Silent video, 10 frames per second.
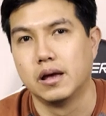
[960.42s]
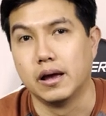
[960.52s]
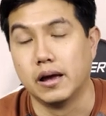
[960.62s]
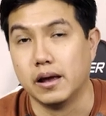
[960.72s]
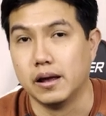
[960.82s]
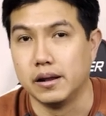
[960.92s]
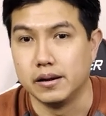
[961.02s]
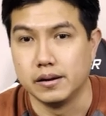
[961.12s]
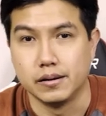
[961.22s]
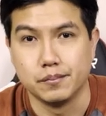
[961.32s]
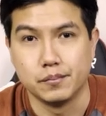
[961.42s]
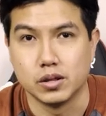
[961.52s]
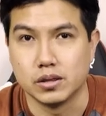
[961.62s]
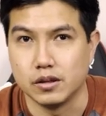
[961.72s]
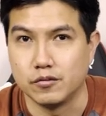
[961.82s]
And
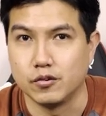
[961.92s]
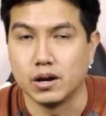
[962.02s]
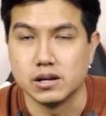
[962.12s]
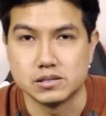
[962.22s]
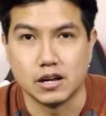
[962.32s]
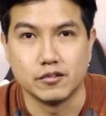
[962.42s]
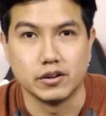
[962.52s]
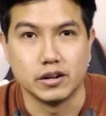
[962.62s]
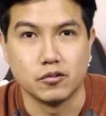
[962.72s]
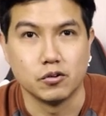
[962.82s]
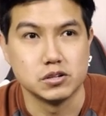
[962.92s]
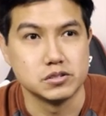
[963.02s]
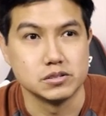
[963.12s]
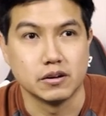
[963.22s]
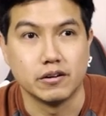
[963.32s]
But if you guys have any
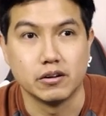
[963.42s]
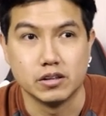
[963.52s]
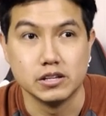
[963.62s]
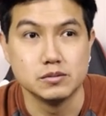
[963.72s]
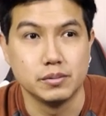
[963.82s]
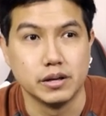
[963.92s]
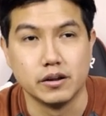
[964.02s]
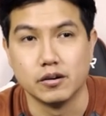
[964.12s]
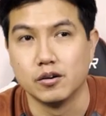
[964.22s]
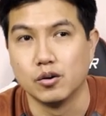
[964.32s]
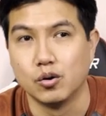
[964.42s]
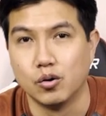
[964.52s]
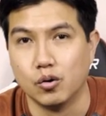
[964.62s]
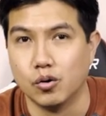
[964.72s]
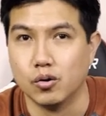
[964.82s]
questions about this video
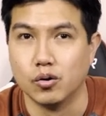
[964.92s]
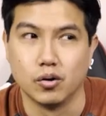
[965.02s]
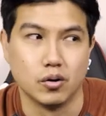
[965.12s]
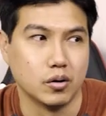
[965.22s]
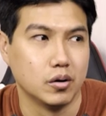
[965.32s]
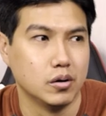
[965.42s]
or